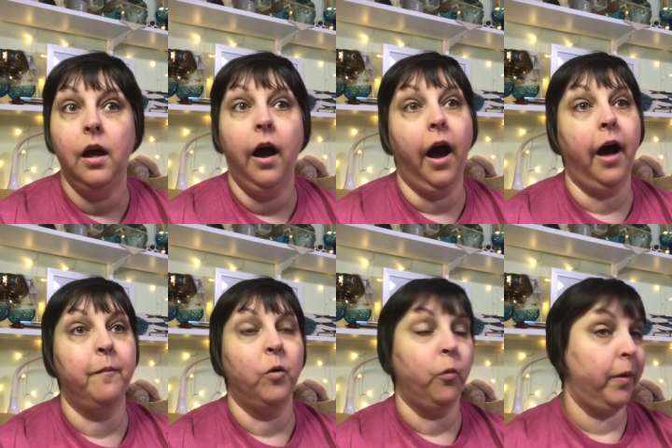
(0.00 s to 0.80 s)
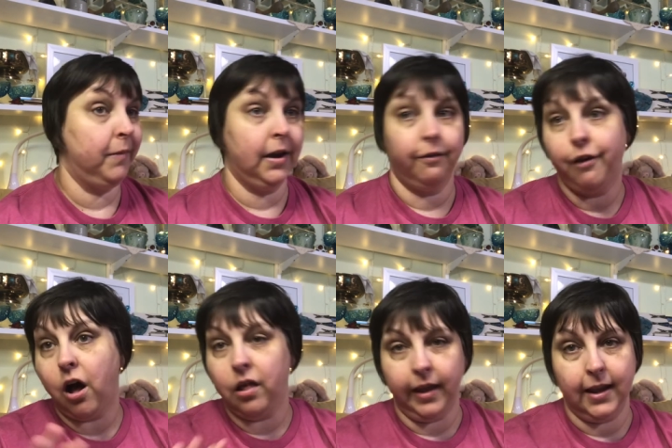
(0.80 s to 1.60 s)
Um, women of
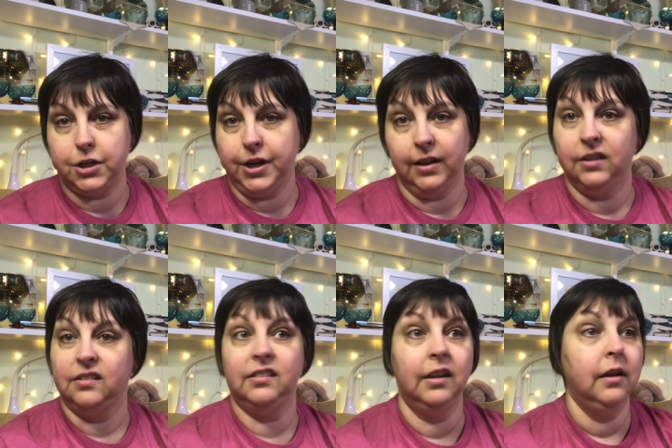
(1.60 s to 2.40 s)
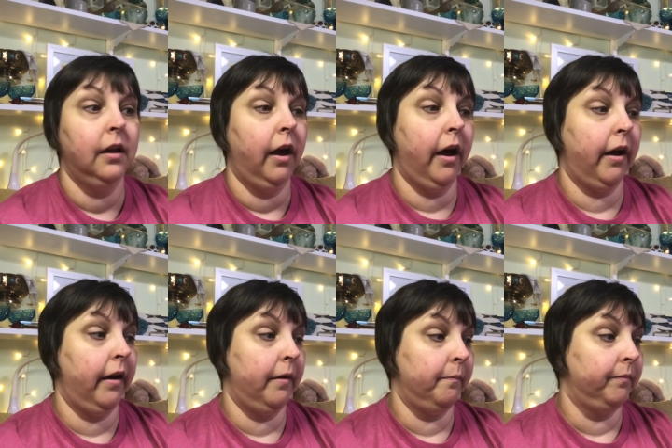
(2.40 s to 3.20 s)
all ages,
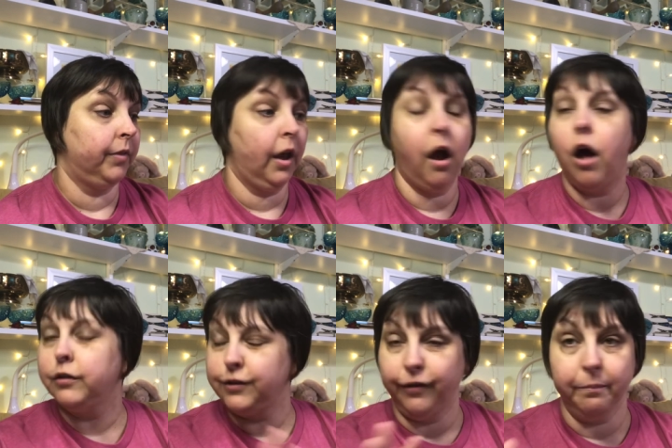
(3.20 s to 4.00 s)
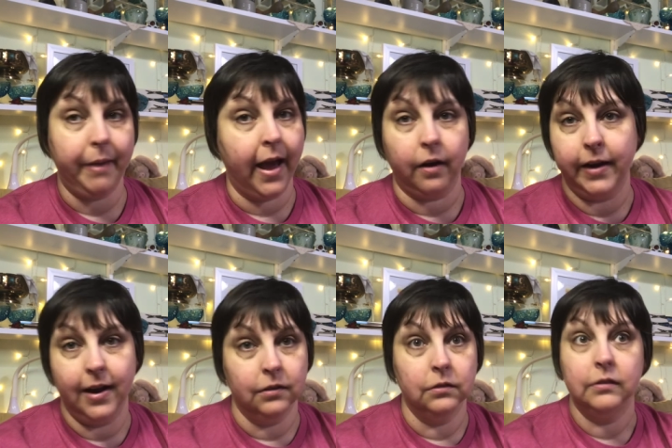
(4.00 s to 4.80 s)
um, all different
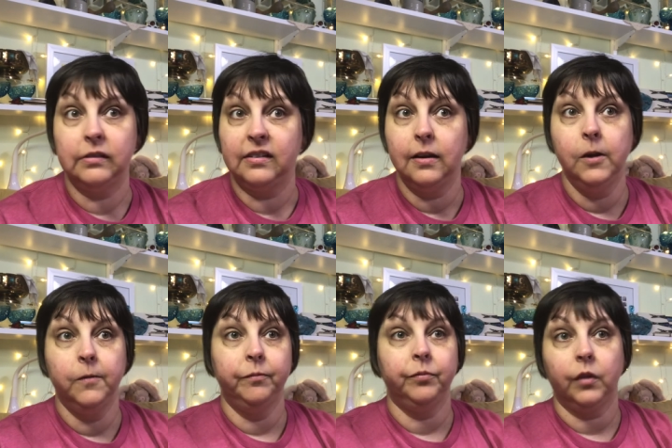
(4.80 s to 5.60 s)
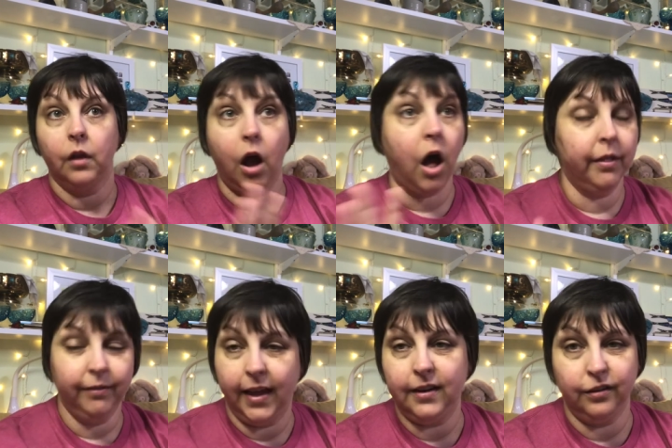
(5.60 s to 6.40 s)
backgrounds, all of
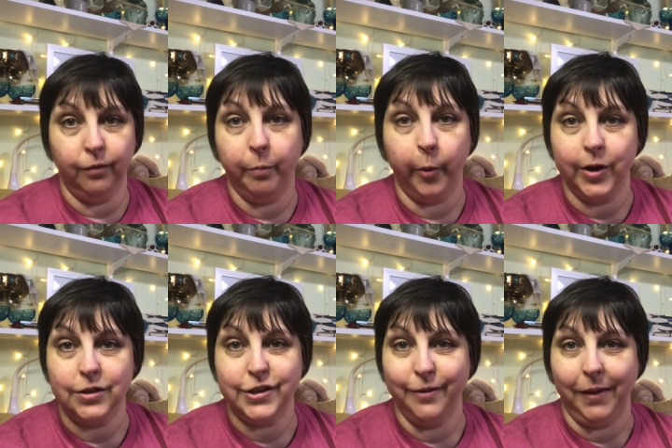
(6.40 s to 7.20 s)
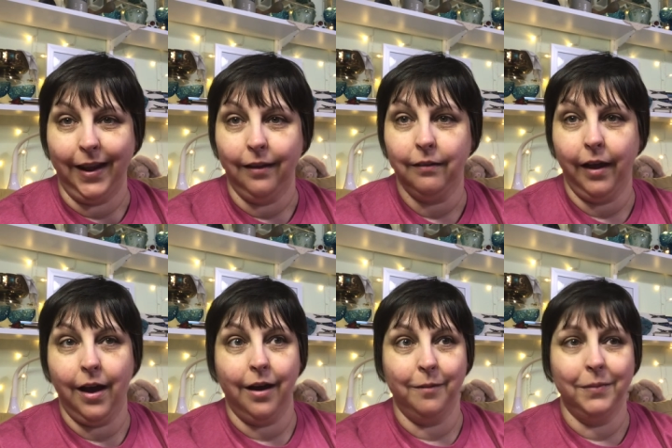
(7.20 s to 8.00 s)
that is important to me.
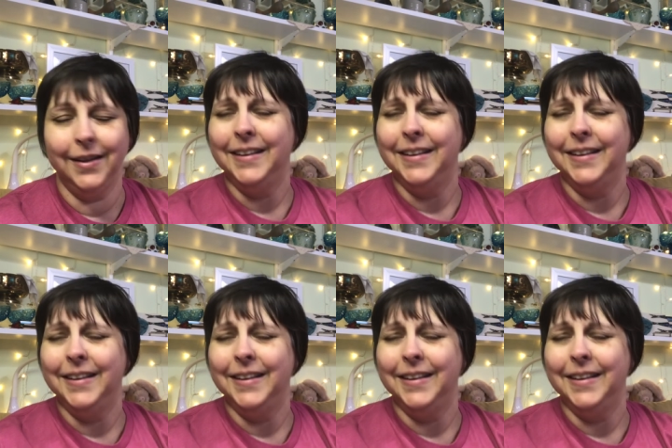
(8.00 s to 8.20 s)
Um,